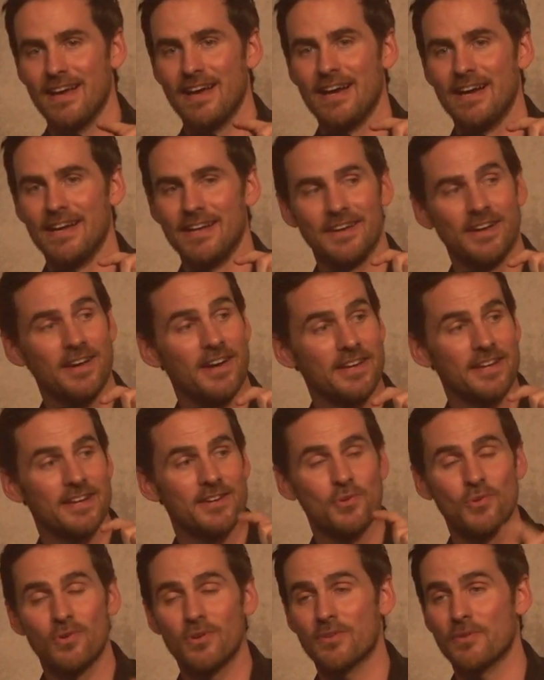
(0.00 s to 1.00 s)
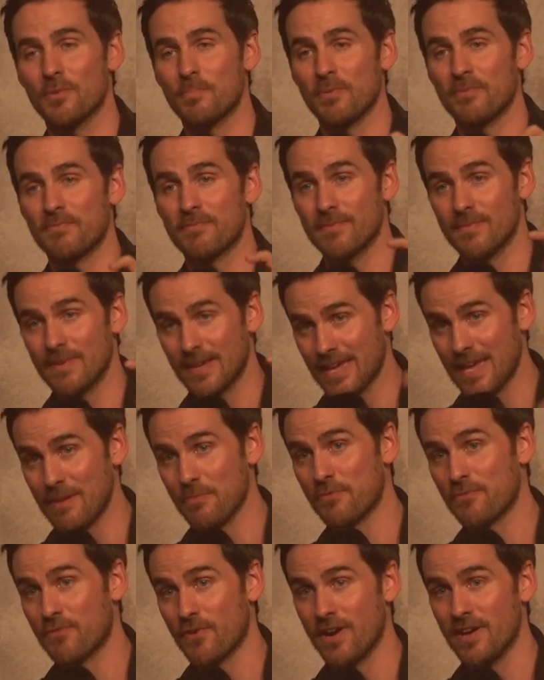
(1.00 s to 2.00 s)
and I didn't order it, but it
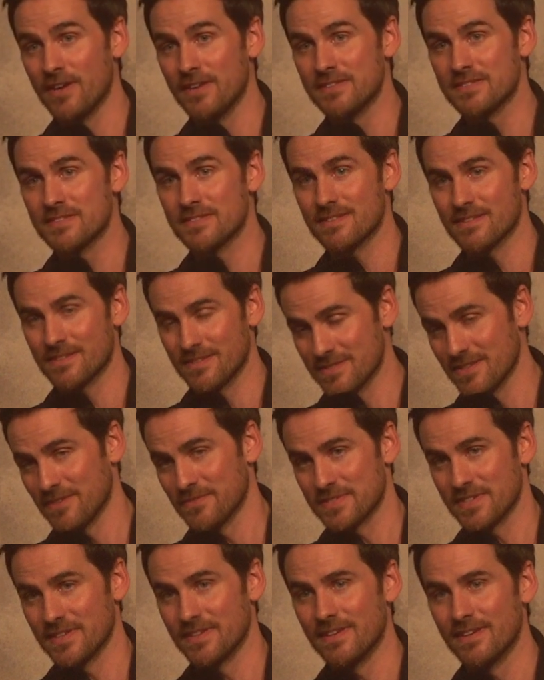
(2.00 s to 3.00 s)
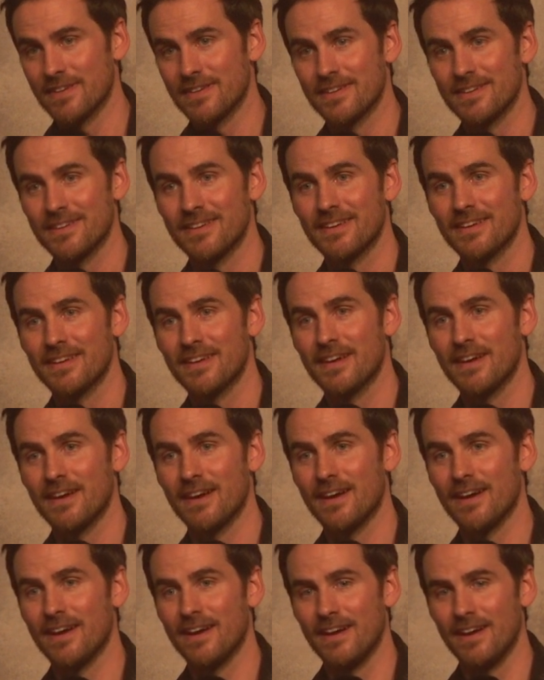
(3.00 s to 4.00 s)
came with fries, because obviously.
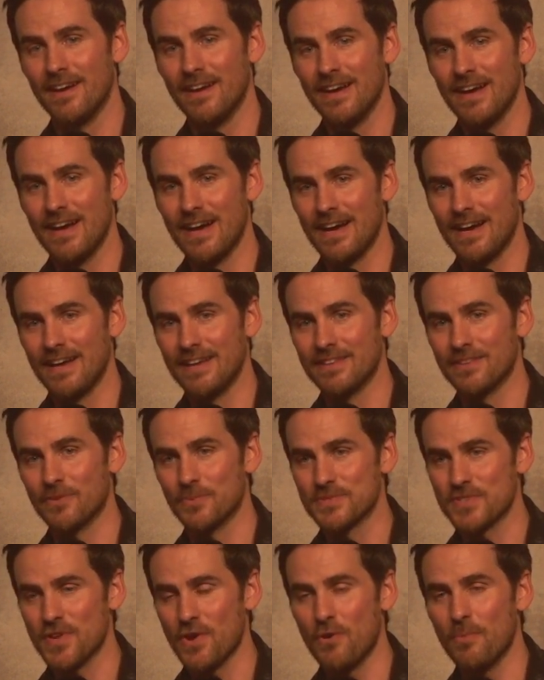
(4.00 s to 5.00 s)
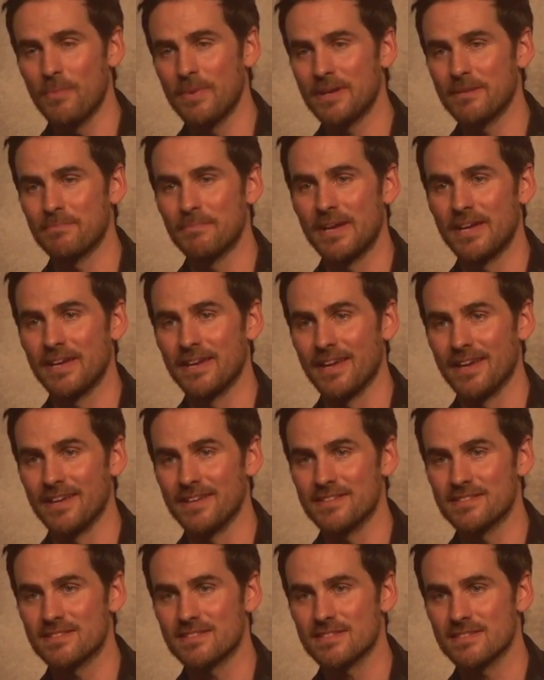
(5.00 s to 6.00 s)
And it was homemade
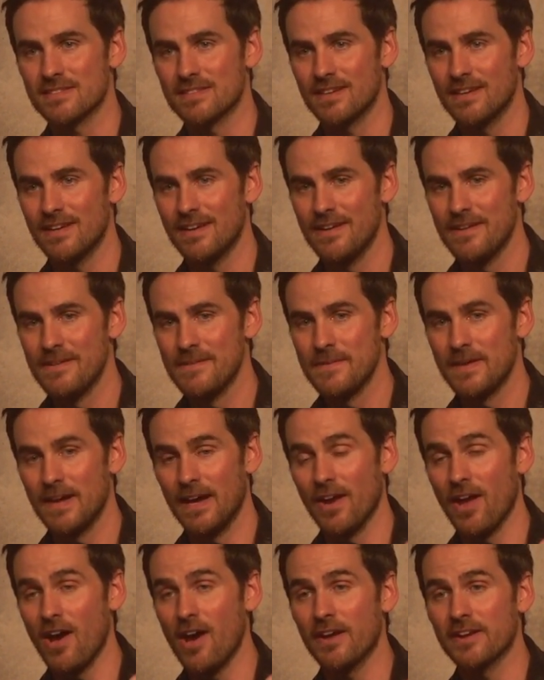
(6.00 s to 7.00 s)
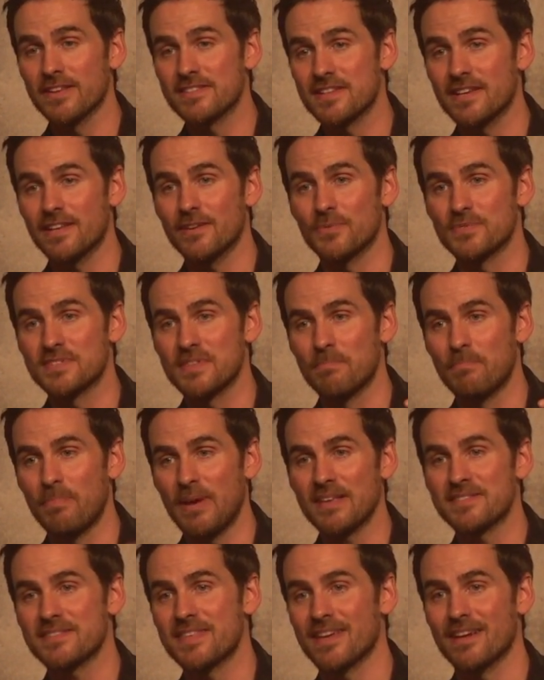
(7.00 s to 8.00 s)
mayonnaise. And honestly, it was the
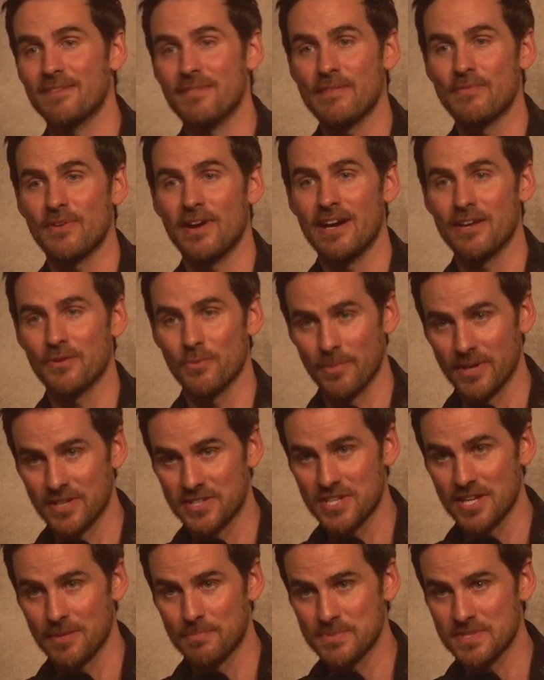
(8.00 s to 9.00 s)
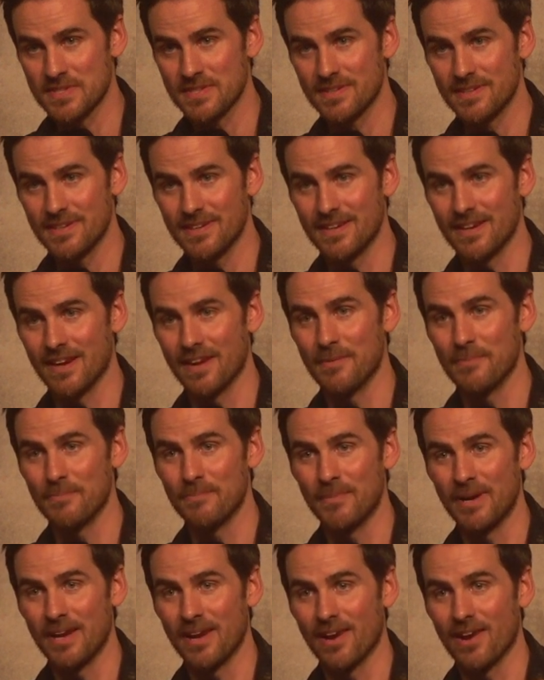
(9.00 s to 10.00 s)
best thing I've ever had with my chips in
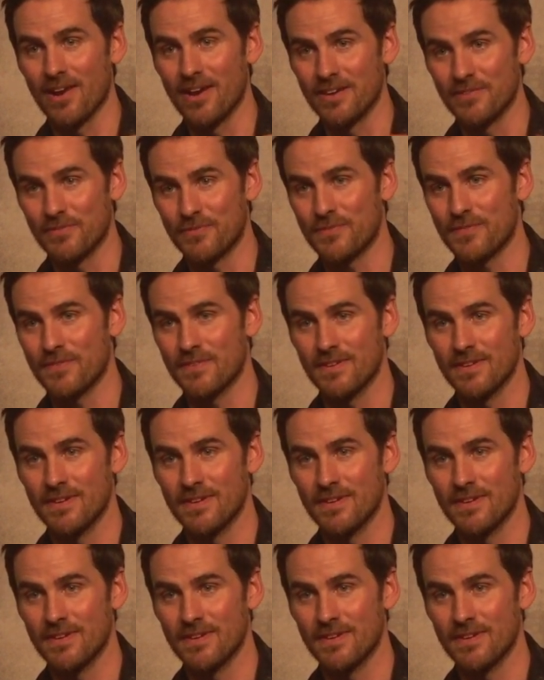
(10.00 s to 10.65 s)
my life.